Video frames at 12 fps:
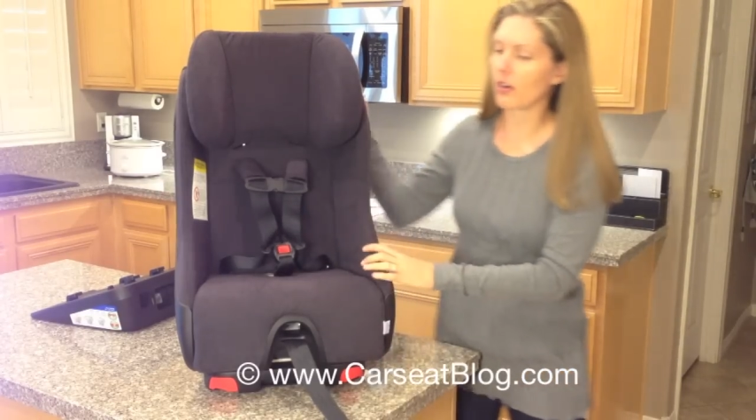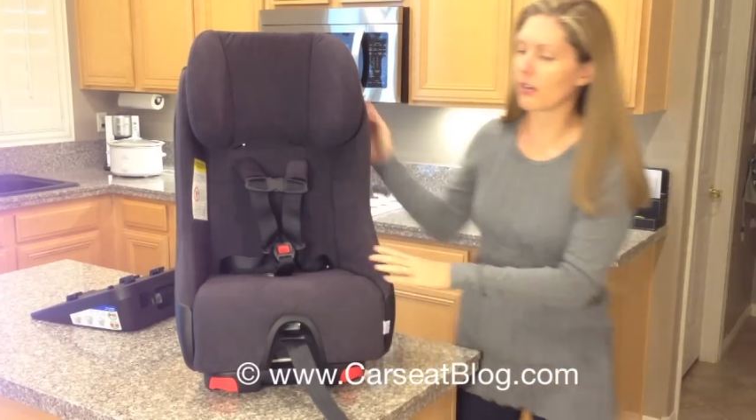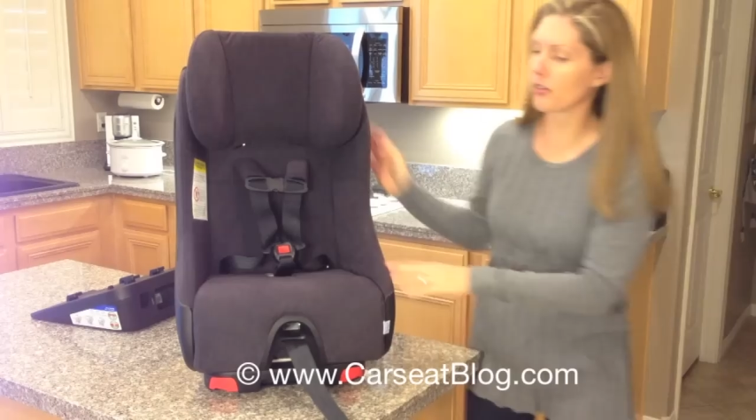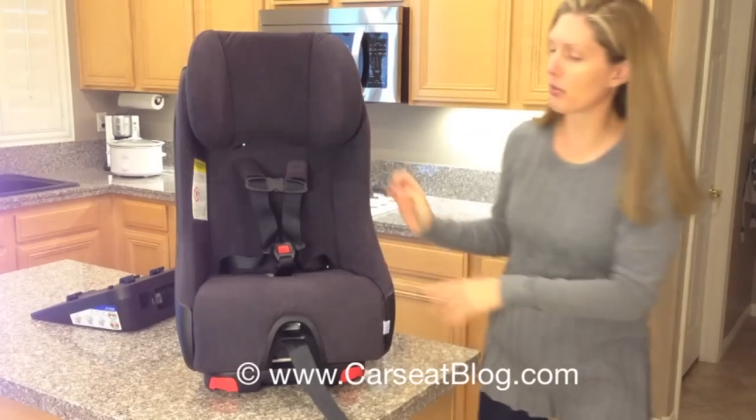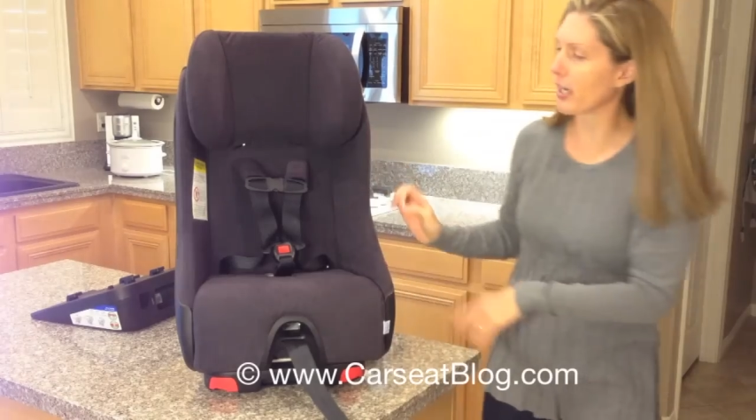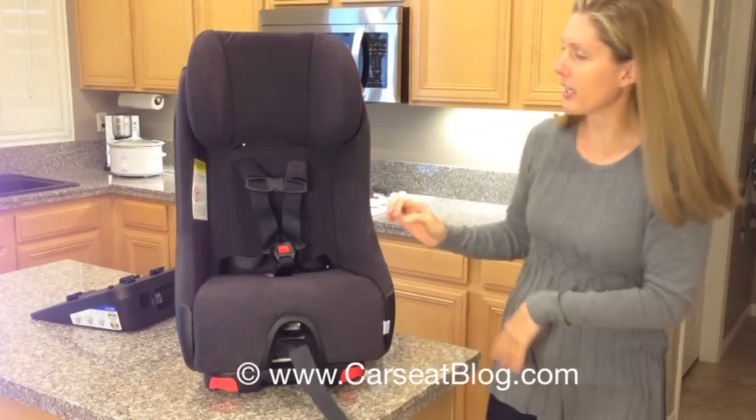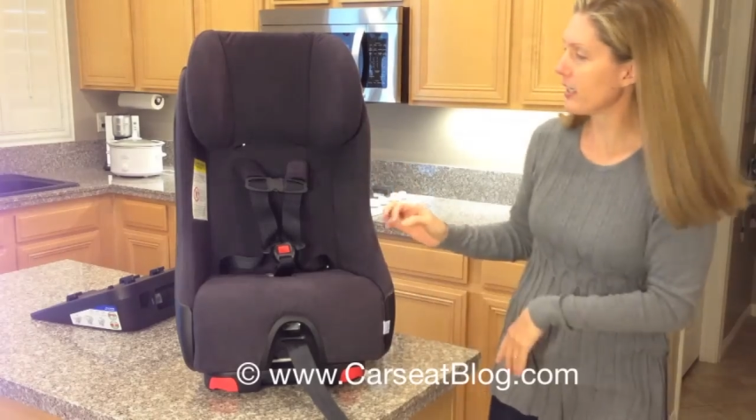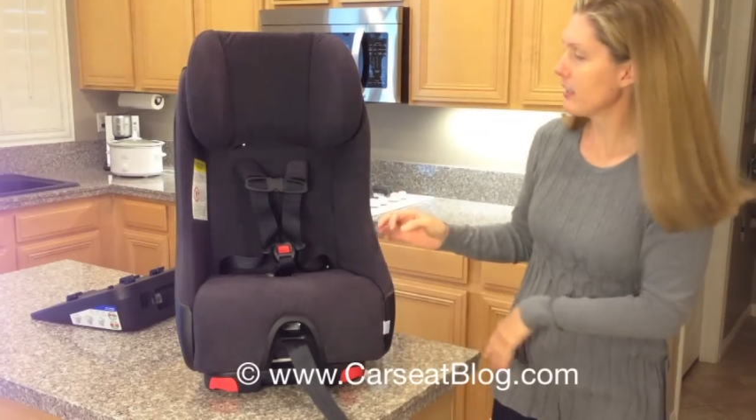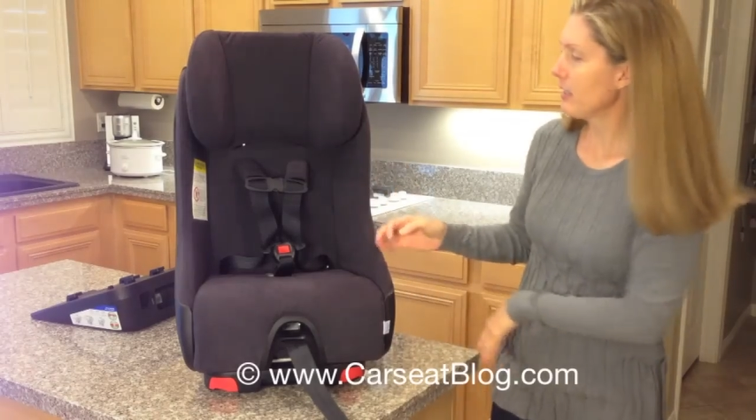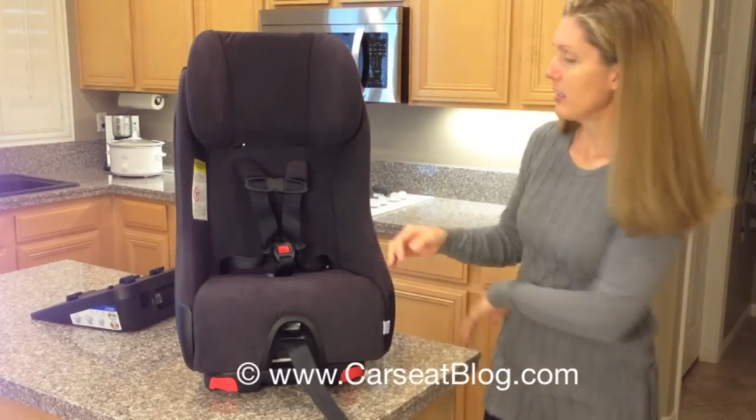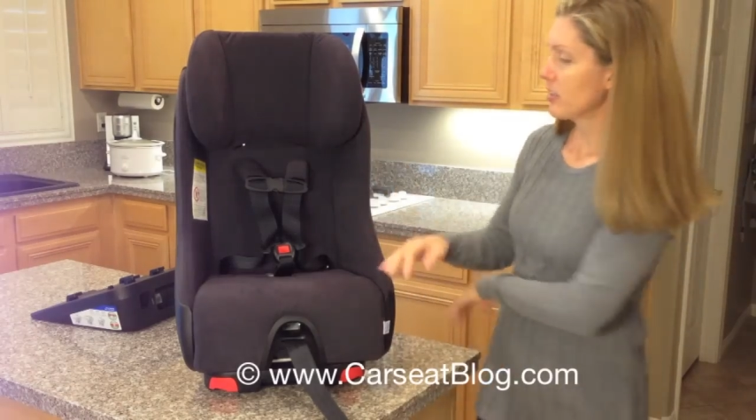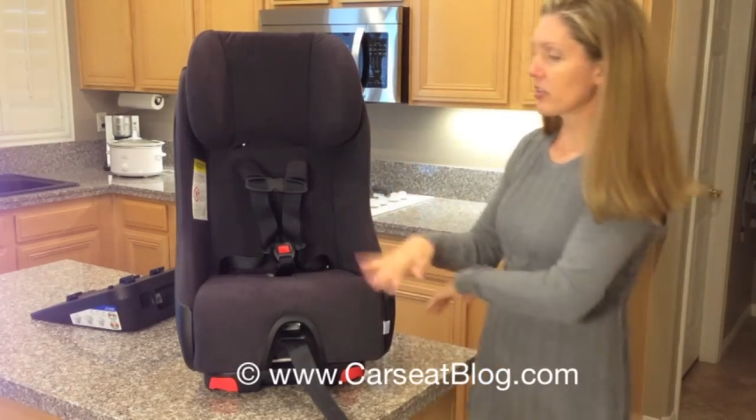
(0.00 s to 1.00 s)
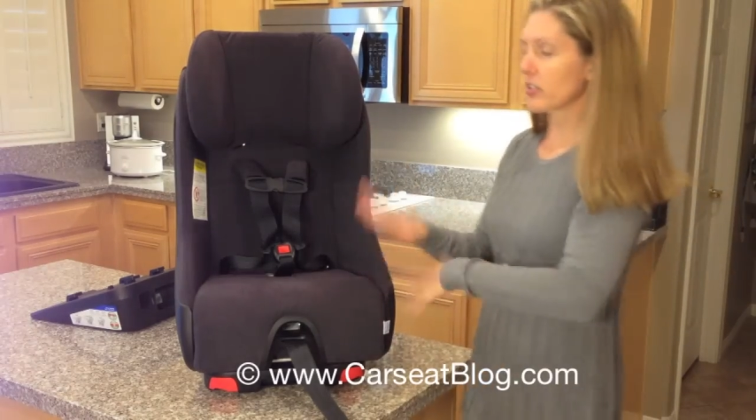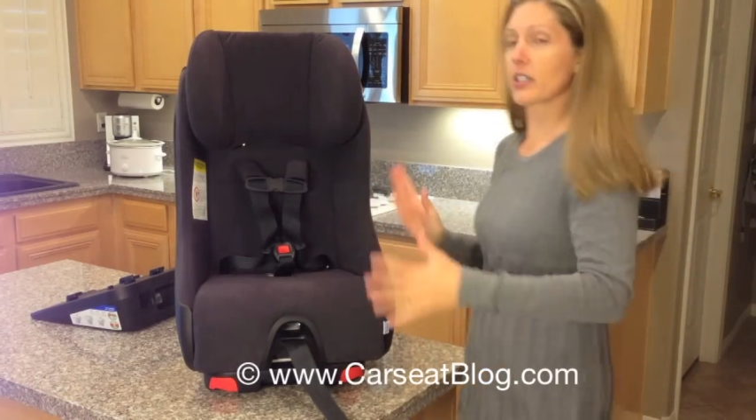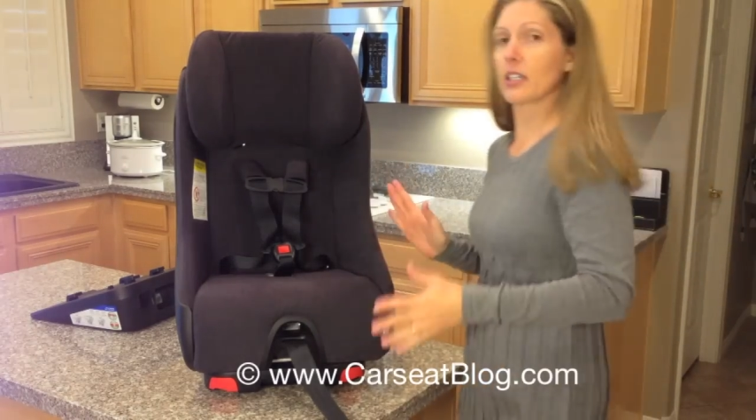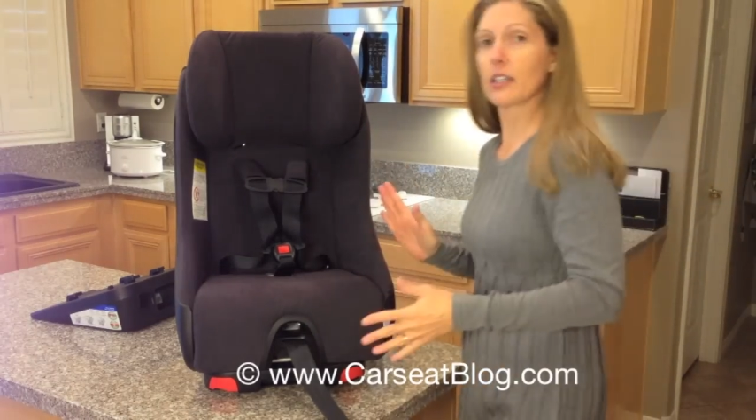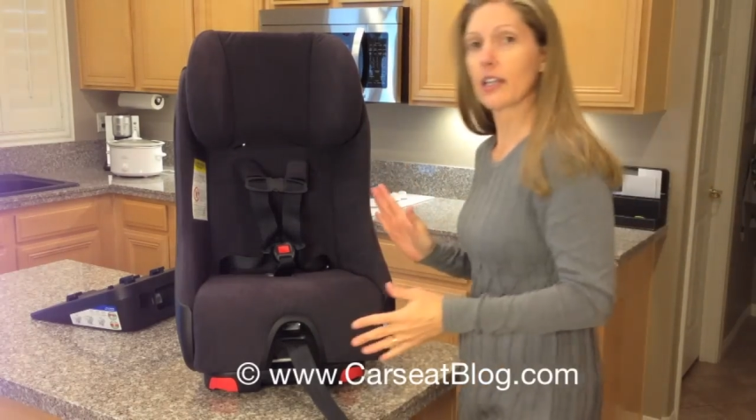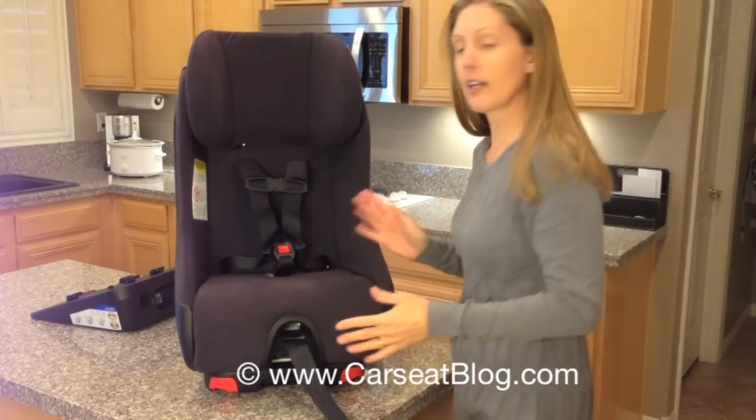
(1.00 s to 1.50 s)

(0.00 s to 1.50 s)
all the way just to get it